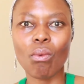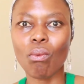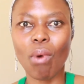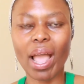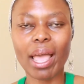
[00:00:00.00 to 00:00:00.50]

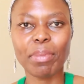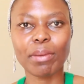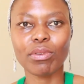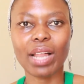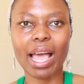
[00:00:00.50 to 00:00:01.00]
Why are
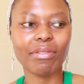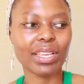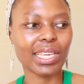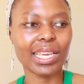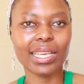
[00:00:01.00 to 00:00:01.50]
people
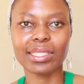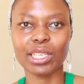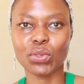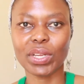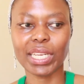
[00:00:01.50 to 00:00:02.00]
having kids
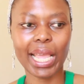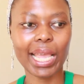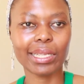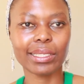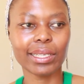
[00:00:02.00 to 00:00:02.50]
at
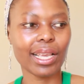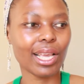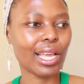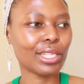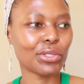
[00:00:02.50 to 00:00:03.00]
28,
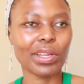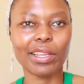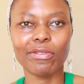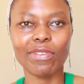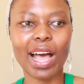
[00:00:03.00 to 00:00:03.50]
at
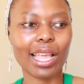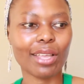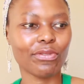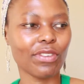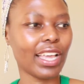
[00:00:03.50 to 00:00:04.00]
25,
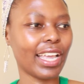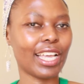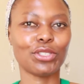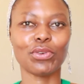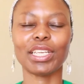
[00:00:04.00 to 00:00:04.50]

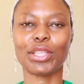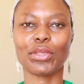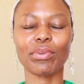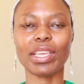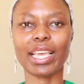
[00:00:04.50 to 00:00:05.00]
at
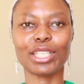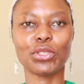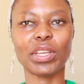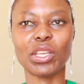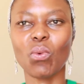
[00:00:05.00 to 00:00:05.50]
23, at
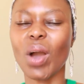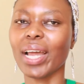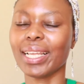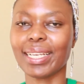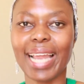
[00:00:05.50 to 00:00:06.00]

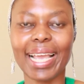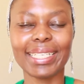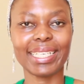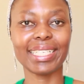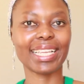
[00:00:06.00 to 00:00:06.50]
21, at
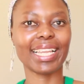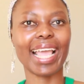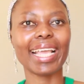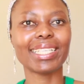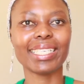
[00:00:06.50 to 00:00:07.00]
19, at
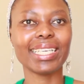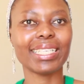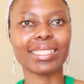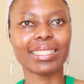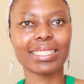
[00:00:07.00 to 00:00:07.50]

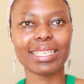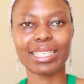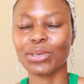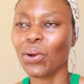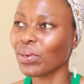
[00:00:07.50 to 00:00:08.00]
18?
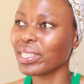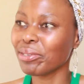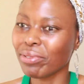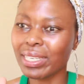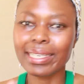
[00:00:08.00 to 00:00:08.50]
You only
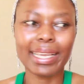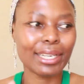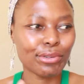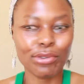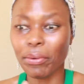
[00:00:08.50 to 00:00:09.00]
really
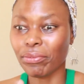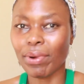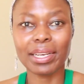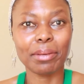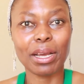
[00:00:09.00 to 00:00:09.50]
get grown
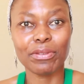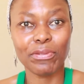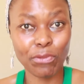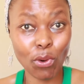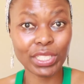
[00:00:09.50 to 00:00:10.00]
round about
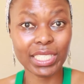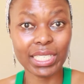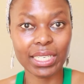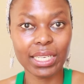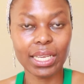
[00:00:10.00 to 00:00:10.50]

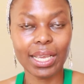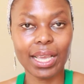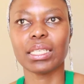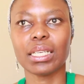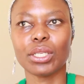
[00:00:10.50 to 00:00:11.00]
40.
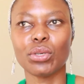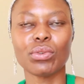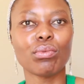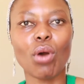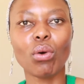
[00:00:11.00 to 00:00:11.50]

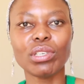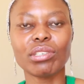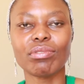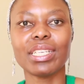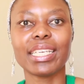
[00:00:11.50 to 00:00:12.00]
You only
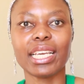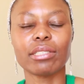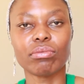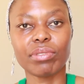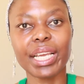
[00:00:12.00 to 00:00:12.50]
really
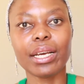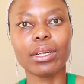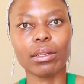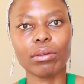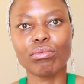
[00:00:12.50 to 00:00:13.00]
get
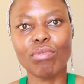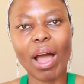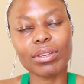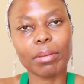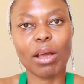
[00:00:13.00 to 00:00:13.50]
real
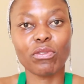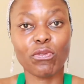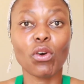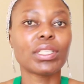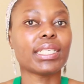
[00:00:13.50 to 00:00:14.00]
round about
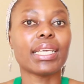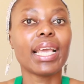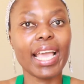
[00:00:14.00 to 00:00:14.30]
40.